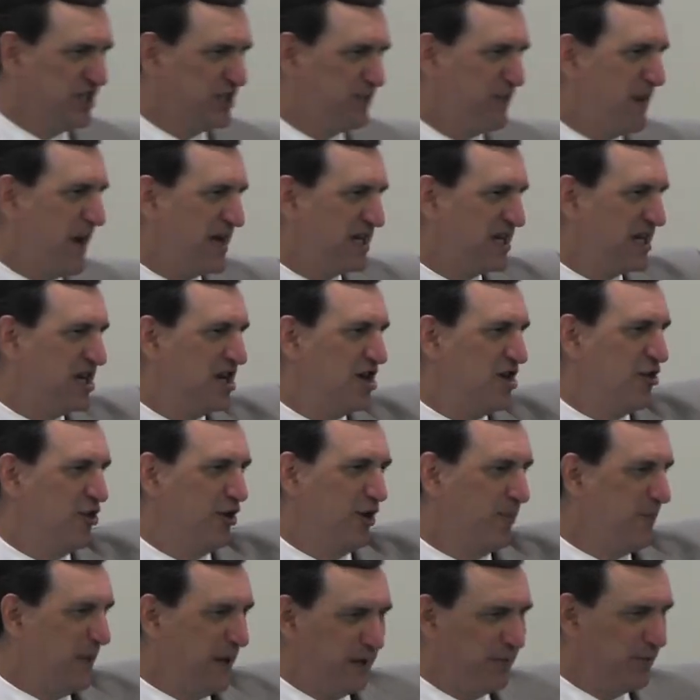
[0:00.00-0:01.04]
expecting
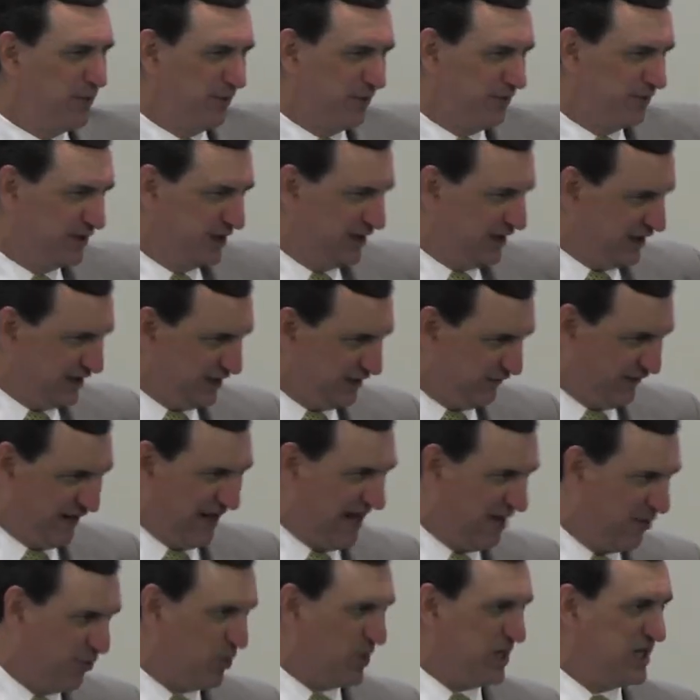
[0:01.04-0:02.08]
other people to live
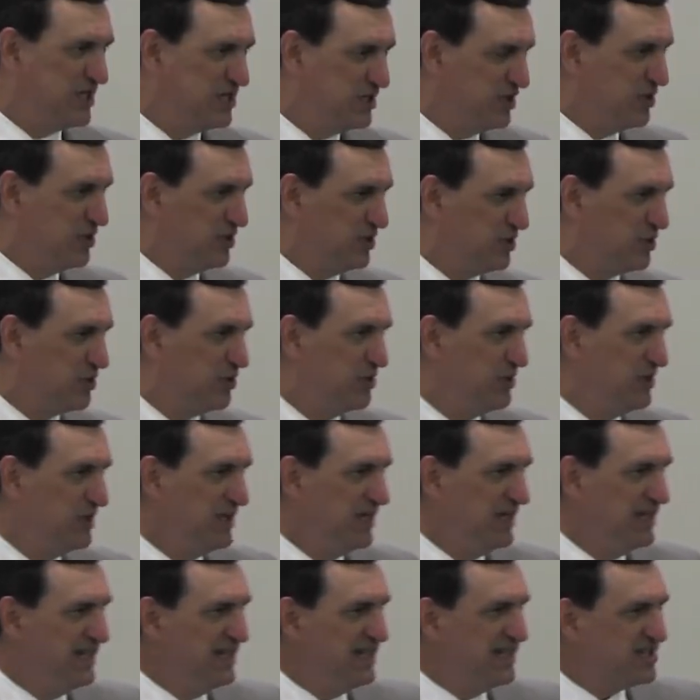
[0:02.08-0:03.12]
like we do.
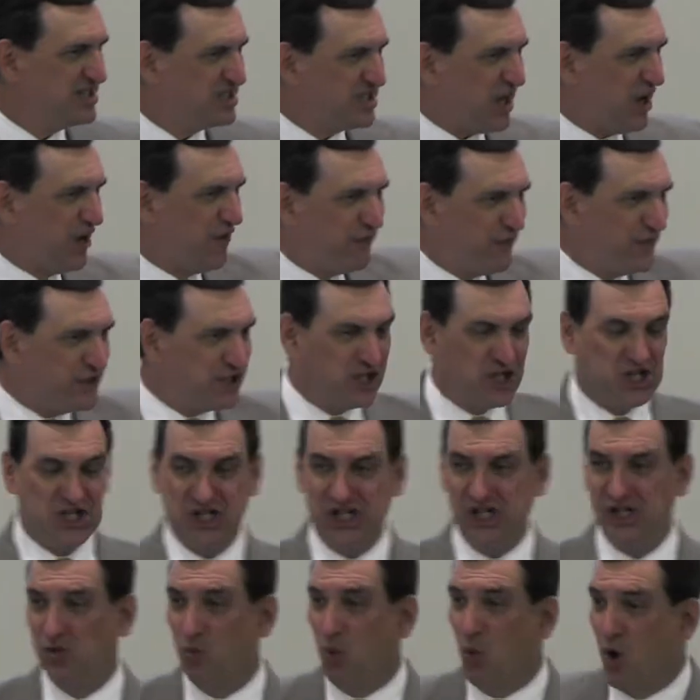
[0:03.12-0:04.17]
Selfishness
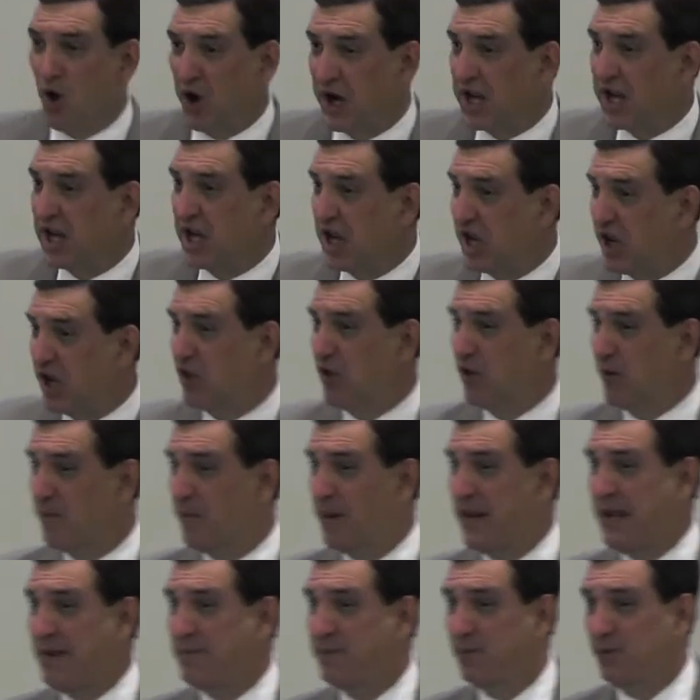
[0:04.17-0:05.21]
is wanting other
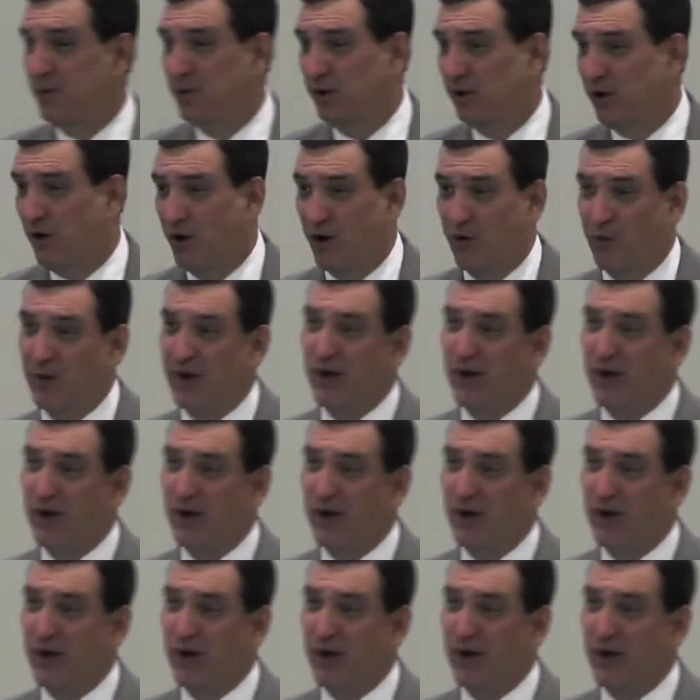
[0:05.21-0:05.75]
people or